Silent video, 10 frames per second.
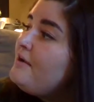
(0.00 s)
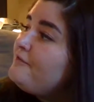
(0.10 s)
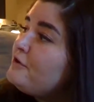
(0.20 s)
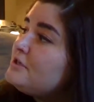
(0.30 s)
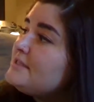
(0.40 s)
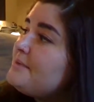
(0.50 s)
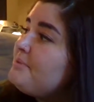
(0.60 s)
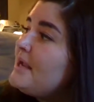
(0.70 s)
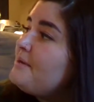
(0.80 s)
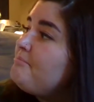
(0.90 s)
First, they
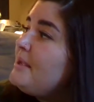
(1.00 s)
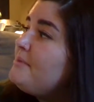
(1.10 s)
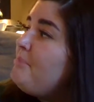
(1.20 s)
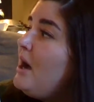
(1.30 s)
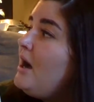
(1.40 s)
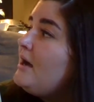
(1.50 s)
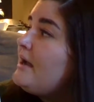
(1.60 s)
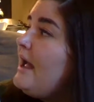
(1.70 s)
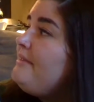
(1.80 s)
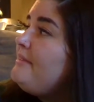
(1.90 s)
played Pig Pog,
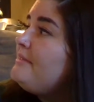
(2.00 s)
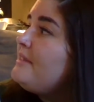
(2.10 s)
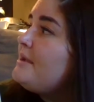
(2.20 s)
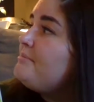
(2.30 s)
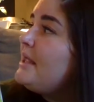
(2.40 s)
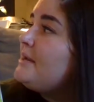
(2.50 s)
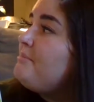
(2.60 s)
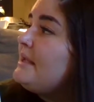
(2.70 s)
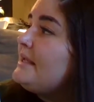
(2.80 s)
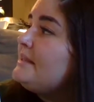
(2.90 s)
and then they played
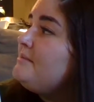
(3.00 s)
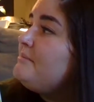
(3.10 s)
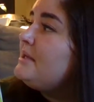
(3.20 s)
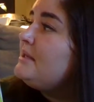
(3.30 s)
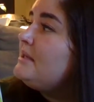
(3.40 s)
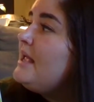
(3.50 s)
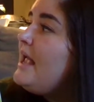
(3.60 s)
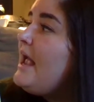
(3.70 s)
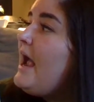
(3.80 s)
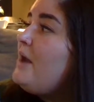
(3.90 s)
Piggy in the Middle.
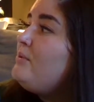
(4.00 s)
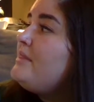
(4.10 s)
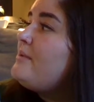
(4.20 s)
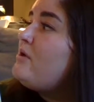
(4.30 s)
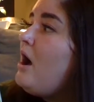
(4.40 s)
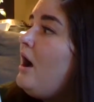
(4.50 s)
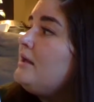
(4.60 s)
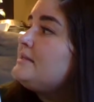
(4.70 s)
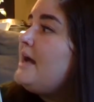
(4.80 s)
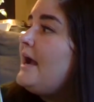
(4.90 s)
And when they were
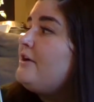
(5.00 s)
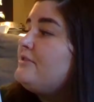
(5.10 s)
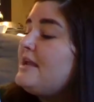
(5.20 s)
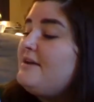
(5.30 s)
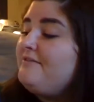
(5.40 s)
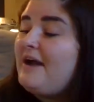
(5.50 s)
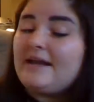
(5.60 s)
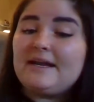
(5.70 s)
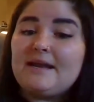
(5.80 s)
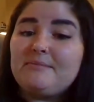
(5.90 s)
all tired, they
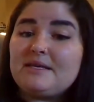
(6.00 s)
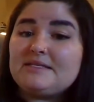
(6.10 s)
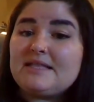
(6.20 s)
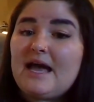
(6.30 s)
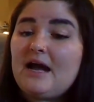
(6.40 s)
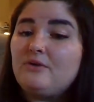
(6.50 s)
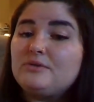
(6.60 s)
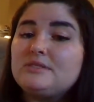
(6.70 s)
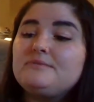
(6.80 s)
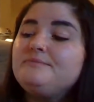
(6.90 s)
invited him into the house.